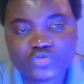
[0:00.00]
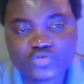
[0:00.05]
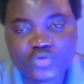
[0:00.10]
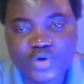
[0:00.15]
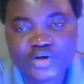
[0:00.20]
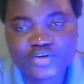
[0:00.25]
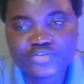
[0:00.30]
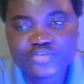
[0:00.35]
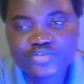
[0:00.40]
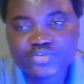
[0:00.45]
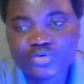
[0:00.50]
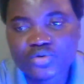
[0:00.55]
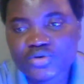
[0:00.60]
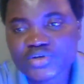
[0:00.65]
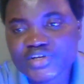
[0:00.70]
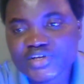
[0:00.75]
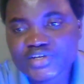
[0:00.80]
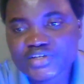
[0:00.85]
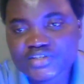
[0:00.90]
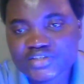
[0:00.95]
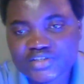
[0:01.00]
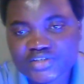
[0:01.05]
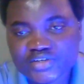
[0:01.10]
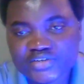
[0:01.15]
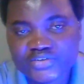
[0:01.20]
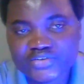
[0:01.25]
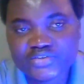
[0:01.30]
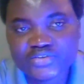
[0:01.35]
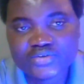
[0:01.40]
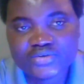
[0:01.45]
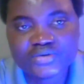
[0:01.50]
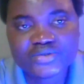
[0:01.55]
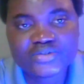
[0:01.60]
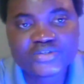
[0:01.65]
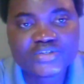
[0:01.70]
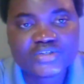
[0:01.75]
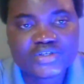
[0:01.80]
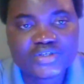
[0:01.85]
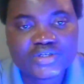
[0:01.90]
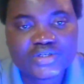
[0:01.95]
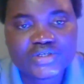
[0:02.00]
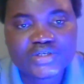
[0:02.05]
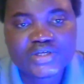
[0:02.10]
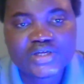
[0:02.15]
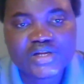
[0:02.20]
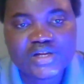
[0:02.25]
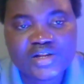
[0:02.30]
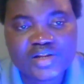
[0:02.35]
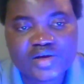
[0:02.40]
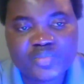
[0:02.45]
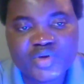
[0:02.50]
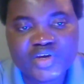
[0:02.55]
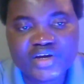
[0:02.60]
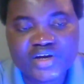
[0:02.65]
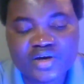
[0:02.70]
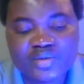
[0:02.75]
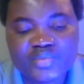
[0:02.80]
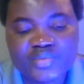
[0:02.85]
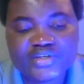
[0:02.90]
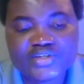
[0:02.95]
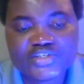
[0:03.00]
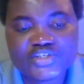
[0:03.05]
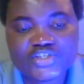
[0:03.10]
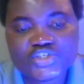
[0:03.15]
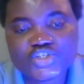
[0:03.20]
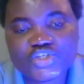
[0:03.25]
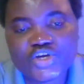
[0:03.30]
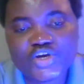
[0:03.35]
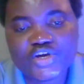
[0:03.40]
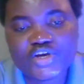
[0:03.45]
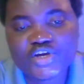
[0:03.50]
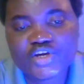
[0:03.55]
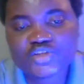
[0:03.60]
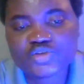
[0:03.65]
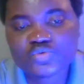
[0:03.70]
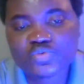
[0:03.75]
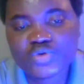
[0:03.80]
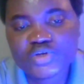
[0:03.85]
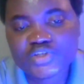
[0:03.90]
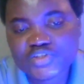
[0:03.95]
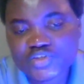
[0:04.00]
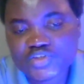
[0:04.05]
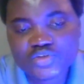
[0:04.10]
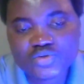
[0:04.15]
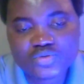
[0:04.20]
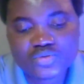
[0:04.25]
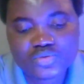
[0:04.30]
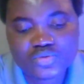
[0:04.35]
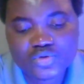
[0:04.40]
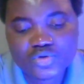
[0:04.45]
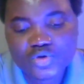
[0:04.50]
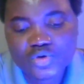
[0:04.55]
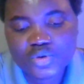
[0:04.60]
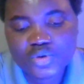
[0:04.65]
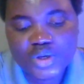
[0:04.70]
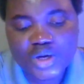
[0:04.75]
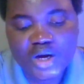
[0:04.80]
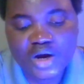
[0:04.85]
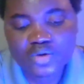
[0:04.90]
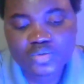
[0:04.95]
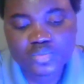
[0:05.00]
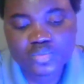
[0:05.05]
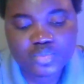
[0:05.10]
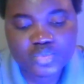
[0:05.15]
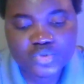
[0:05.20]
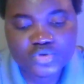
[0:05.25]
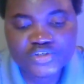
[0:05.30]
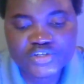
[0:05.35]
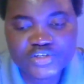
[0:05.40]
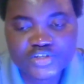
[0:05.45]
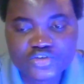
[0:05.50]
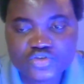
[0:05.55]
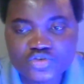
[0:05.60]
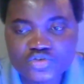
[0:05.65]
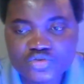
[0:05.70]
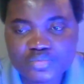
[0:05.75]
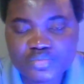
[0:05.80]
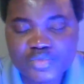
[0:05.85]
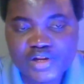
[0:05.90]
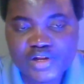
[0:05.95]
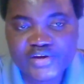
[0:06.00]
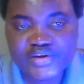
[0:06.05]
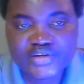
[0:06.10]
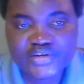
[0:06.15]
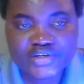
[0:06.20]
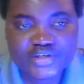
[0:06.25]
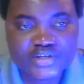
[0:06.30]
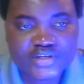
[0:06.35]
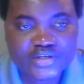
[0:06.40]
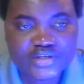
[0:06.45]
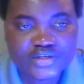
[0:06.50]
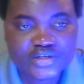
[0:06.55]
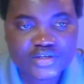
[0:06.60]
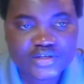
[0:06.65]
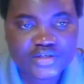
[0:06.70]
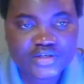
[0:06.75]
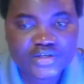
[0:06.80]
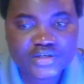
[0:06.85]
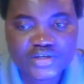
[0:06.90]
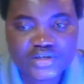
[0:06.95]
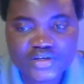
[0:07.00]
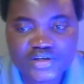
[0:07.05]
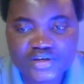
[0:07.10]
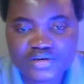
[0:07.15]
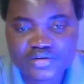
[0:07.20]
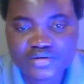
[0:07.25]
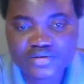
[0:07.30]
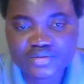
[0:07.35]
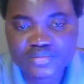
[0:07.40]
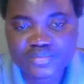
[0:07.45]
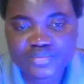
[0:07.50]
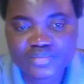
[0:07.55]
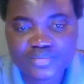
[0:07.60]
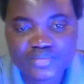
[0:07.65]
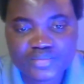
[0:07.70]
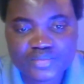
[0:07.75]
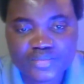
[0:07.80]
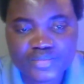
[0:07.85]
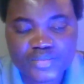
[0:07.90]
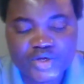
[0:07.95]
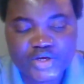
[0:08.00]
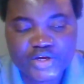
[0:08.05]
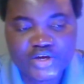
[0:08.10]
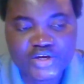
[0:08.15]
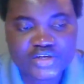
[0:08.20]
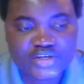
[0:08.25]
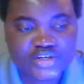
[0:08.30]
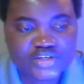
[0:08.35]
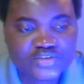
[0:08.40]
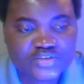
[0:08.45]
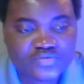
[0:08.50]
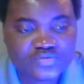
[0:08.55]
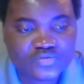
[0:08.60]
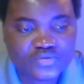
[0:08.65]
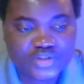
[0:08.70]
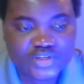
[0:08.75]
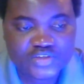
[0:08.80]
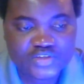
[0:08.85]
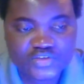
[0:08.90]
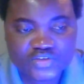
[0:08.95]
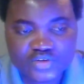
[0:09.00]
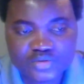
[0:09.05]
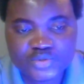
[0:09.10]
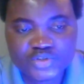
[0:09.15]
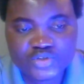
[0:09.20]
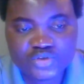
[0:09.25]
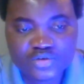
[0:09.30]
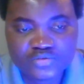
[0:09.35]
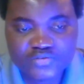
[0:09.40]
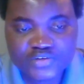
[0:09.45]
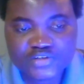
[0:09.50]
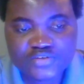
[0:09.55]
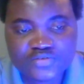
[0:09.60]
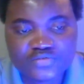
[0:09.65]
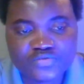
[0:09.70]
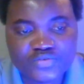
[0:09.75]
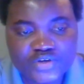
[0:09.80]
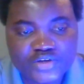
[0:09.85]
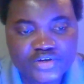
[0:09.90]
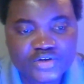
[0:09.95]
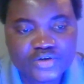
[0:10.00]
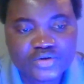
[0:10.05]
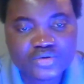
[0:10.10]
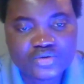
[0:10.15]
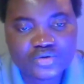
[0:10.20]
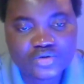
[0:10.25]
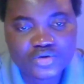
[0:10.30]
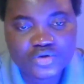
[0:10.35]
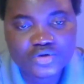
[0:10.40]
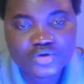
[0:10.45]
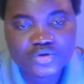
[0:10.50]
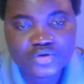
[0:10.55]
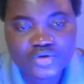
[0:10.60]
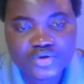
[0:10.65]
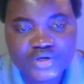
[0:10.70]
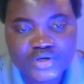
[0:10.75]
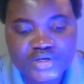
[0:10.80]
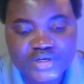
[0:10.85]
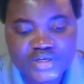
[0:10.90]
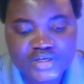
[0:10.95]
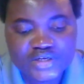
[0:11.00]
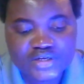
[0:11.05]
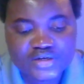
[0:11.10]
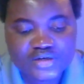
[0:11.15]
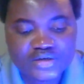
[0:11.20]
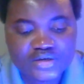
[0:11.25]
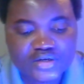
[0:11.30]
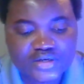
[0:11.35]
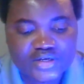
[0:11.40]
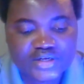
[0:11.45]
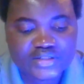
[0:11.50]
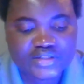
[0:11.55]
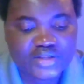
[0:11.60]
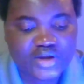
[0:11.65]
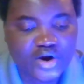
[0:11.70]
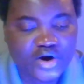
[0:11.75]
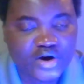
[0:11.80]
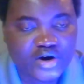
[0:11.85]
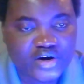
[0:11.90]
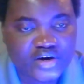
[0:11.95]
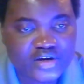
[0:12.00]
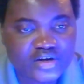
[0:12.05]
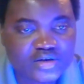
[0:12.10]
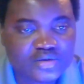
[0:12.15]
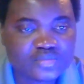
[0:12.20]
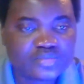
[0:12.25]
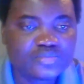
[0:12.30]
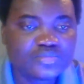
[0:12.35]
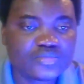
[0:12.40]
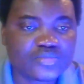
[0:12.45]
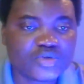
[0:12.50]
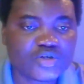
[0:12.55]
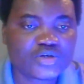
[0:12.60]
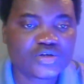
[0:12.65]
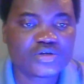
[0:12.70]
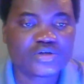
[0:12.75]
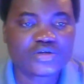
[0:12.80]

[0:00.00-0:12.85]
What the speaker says: So I saw this and I thought, let me come and share it with you. I'll put the Zoom link in this description of this video, and then the time